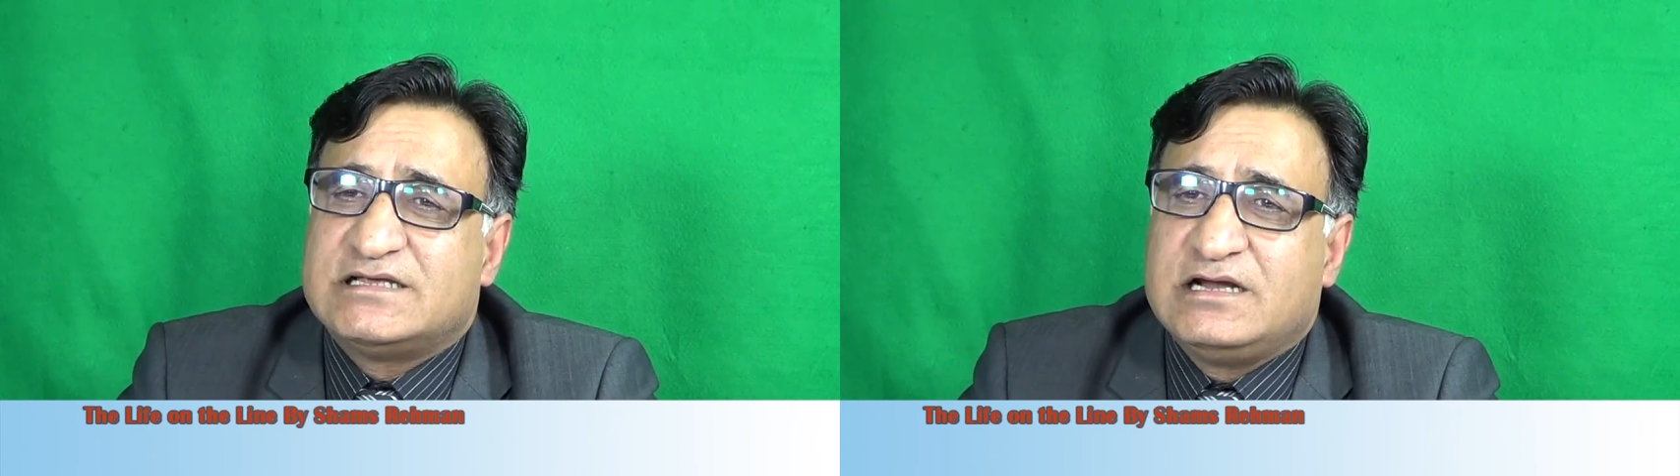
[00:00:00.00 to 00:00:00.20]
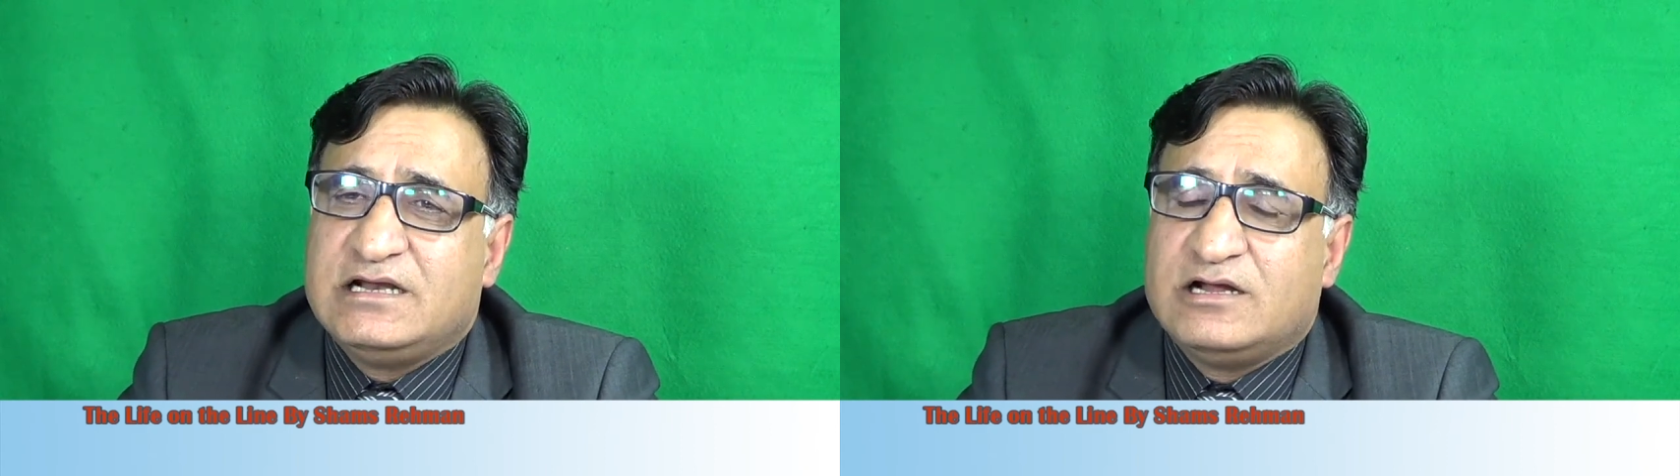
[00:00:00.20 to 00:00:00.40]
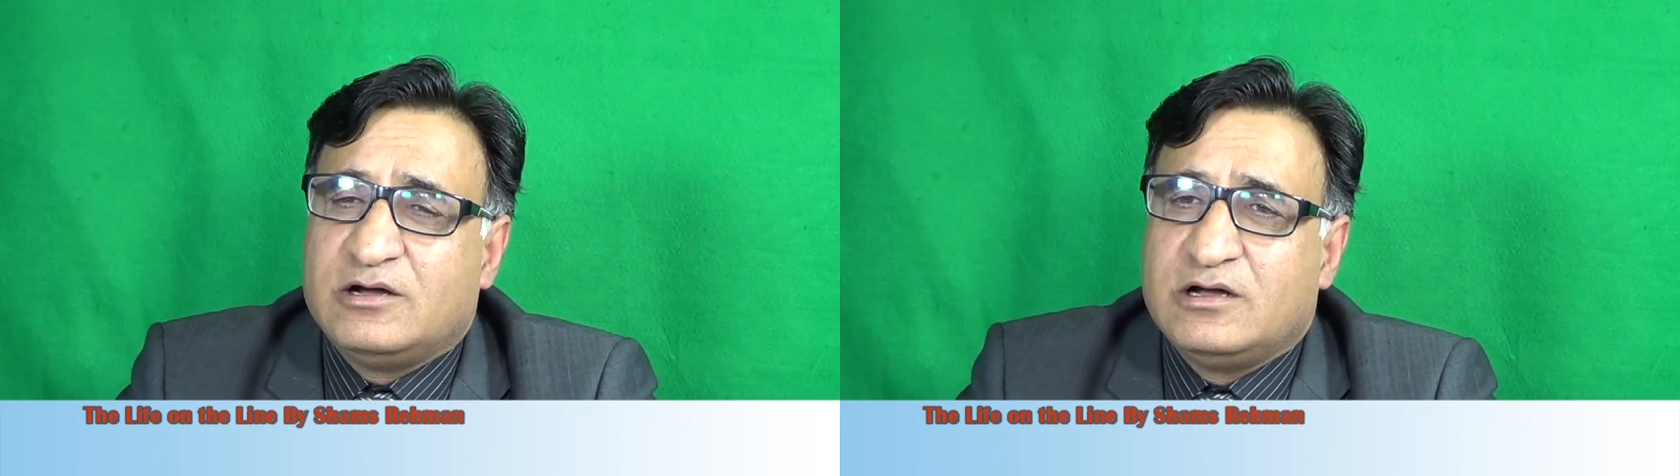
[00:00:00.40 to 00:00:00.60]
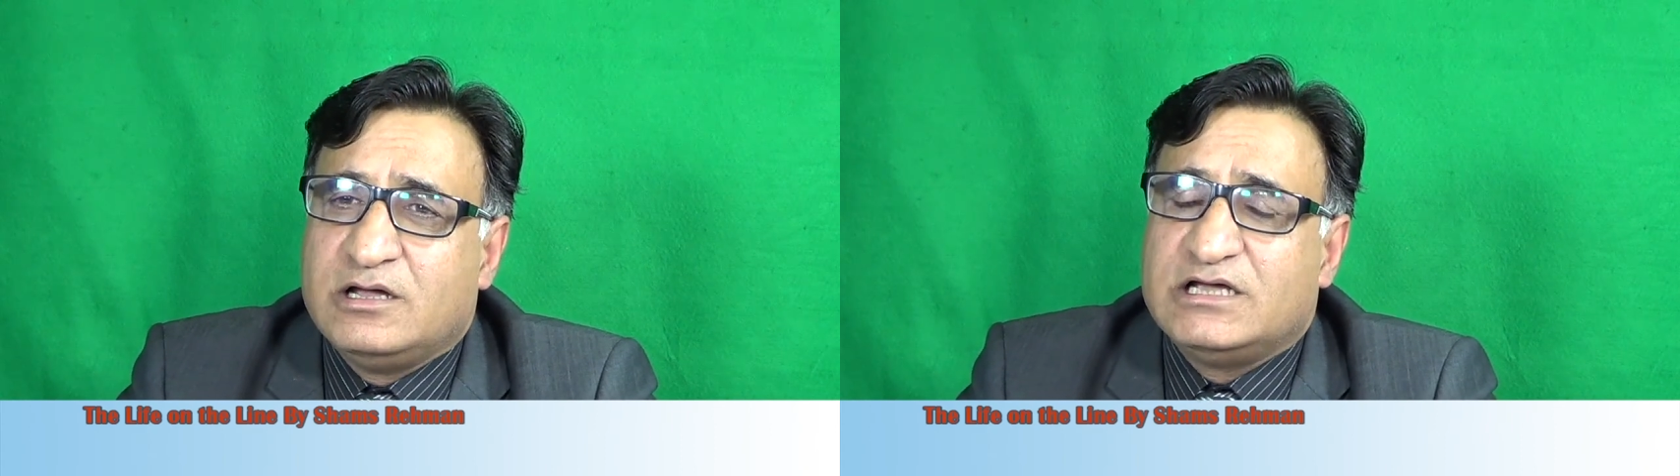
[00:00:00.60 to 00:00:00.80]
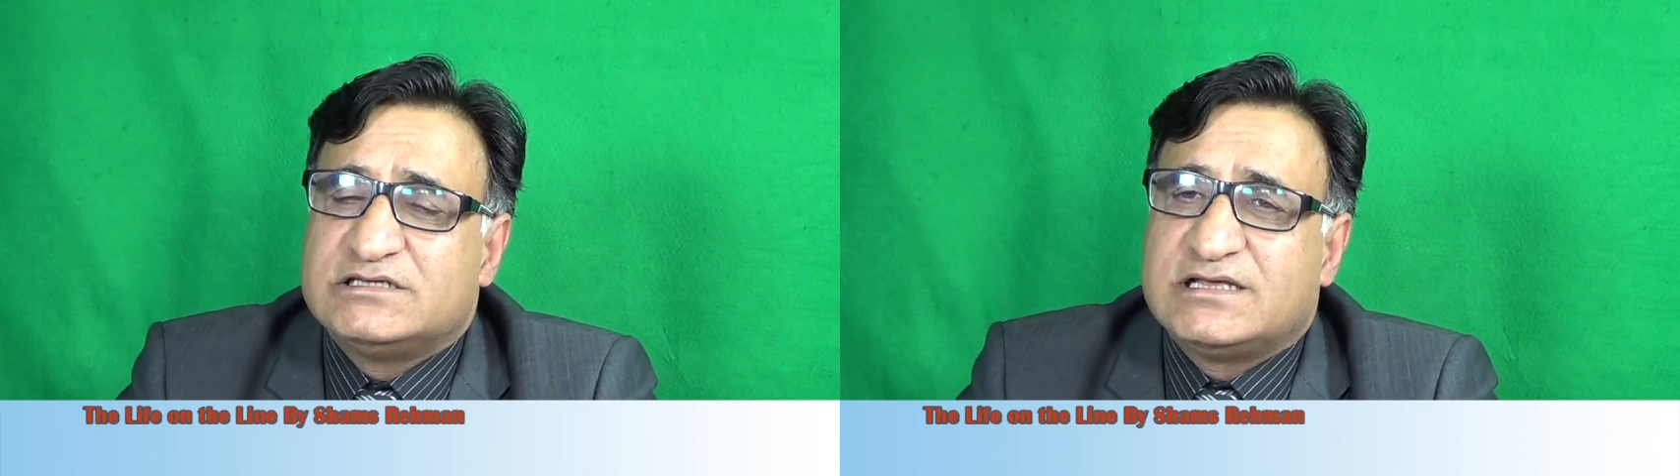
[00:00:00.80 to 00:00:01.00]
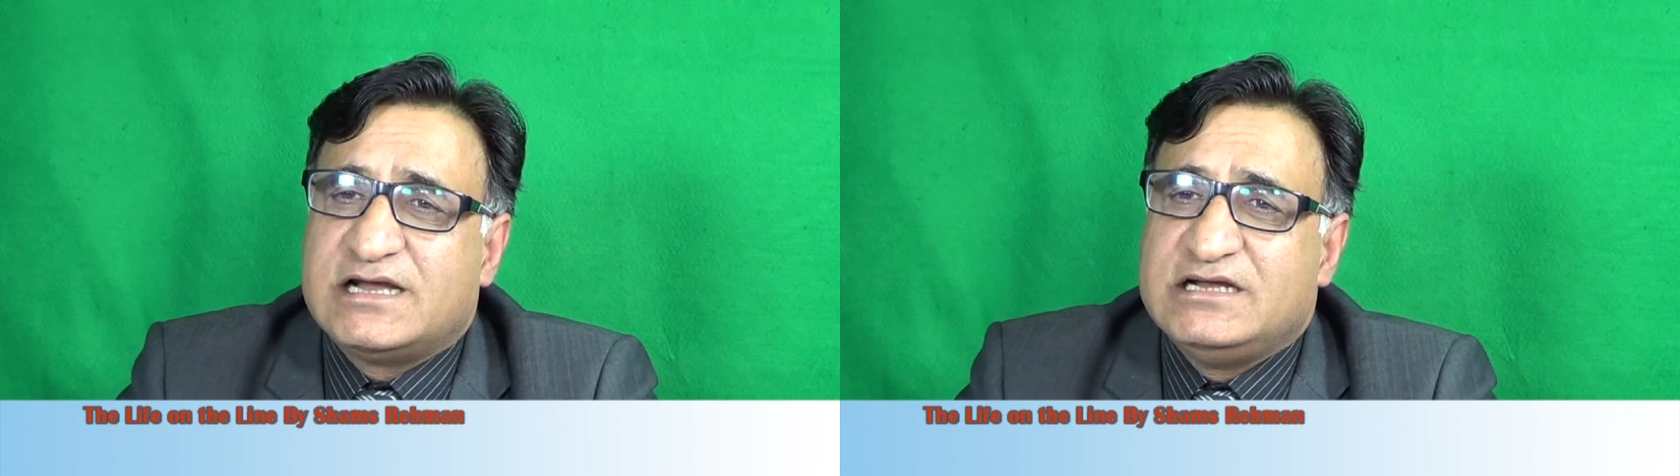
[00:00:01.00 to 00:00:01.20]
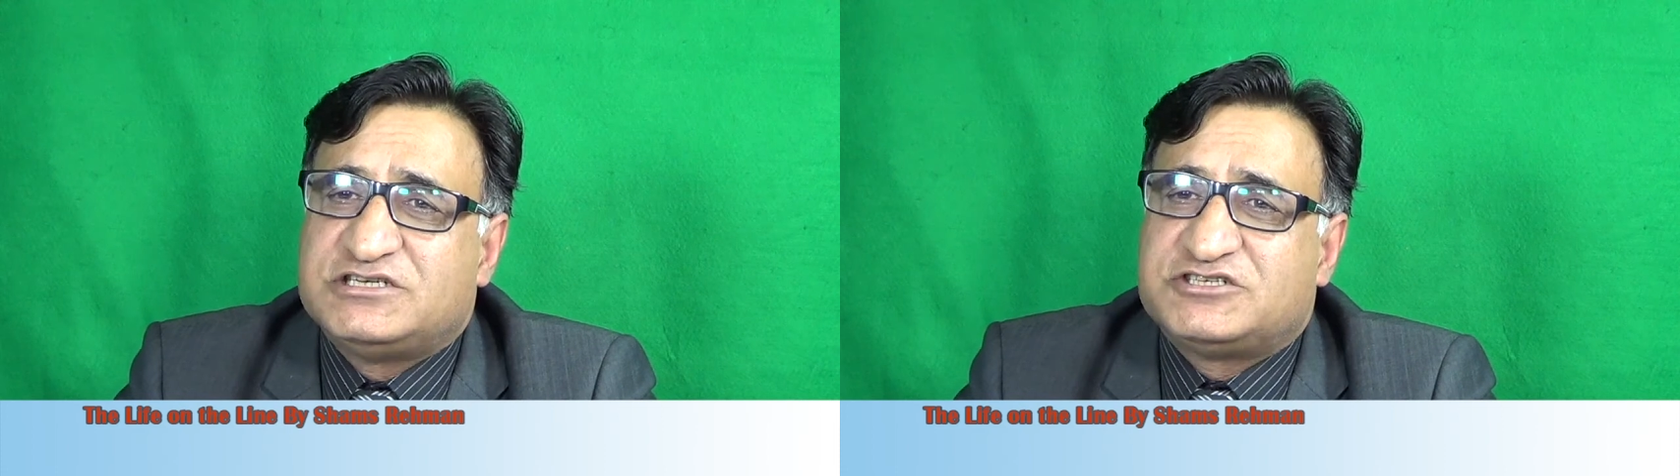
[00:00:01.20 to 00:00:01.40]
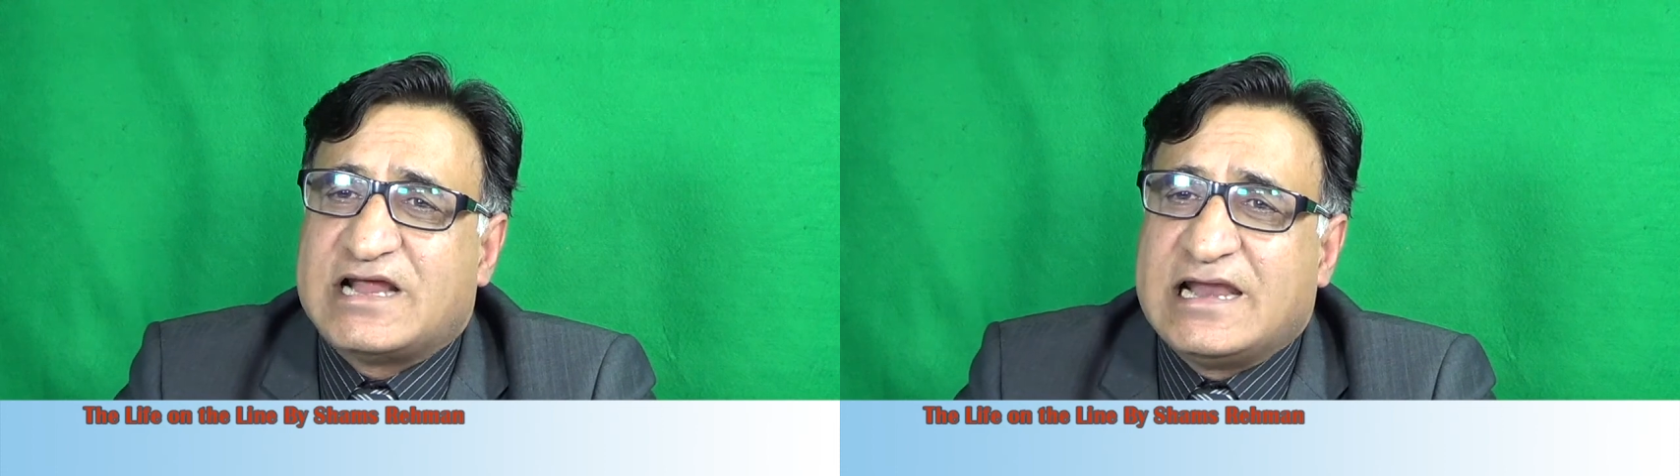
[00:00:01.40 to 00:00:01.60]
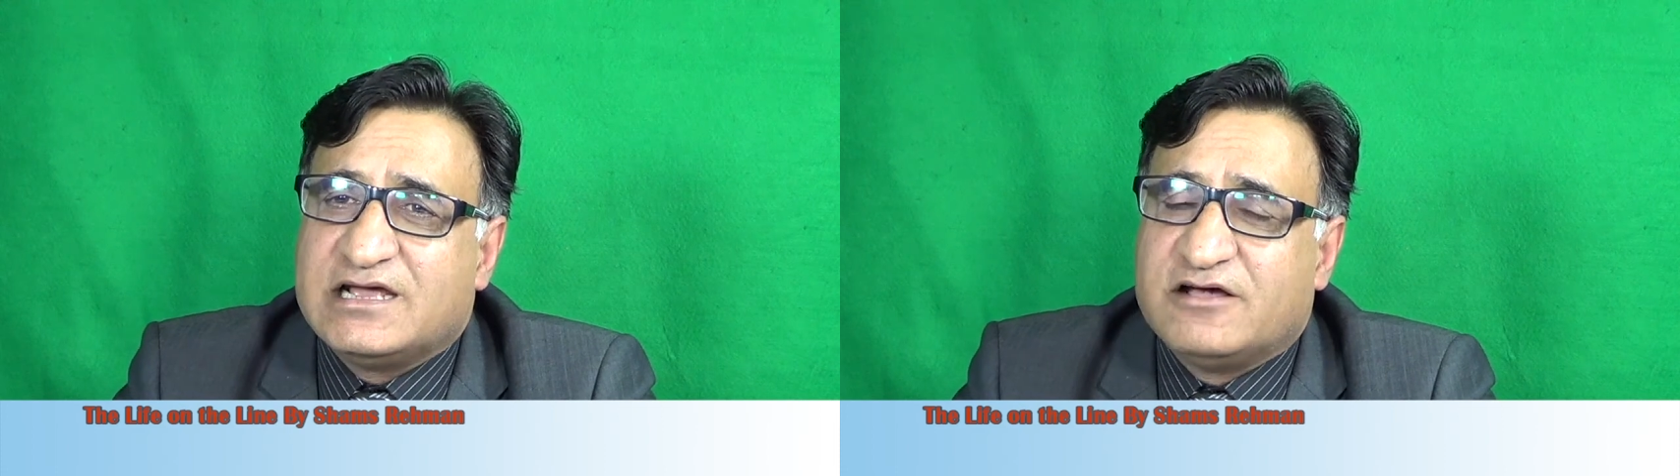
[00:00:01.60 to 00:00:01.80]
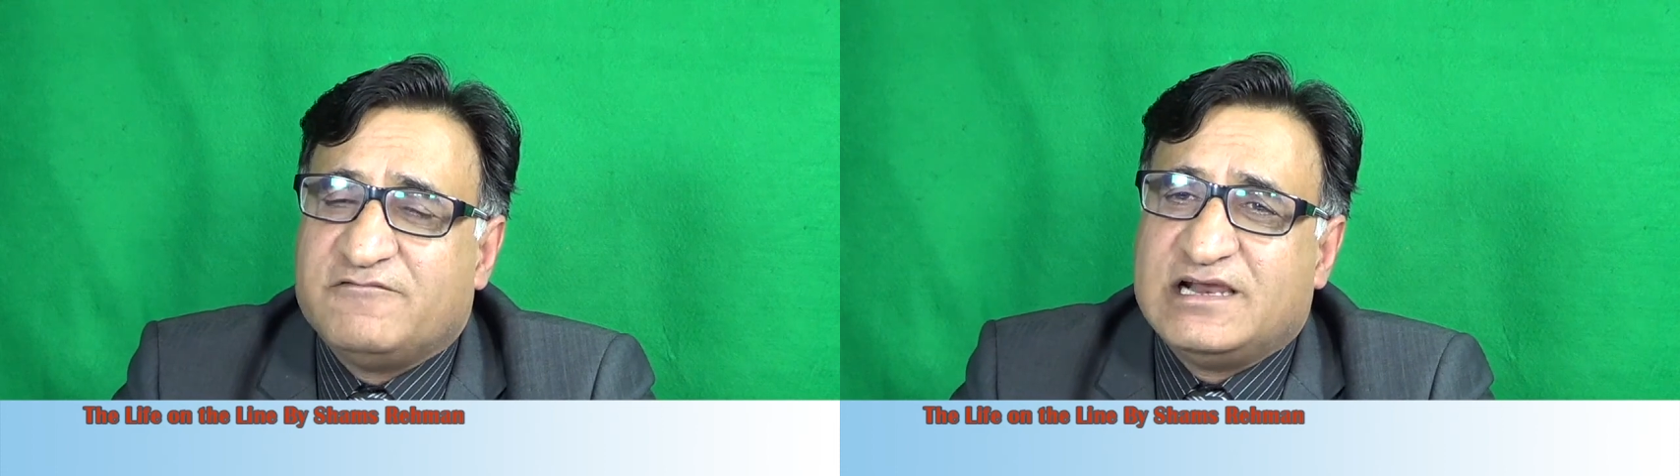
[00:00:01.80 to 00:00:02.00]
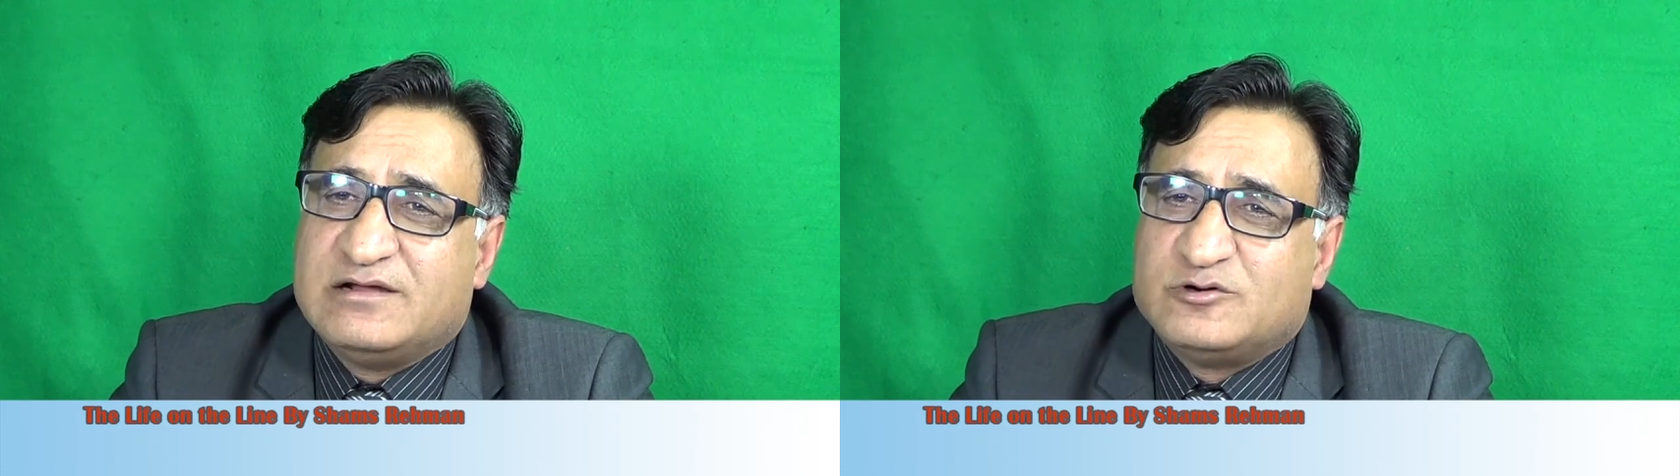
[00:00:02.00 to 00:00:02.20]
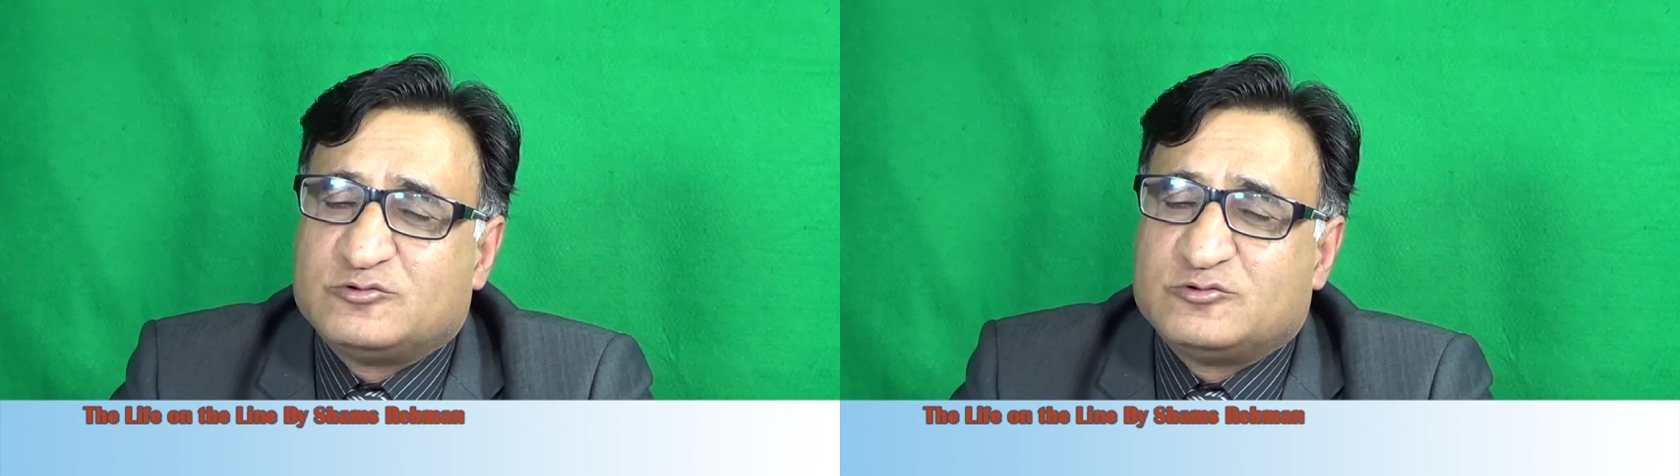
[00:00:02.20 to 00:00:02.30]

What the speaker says: is there any training available to them?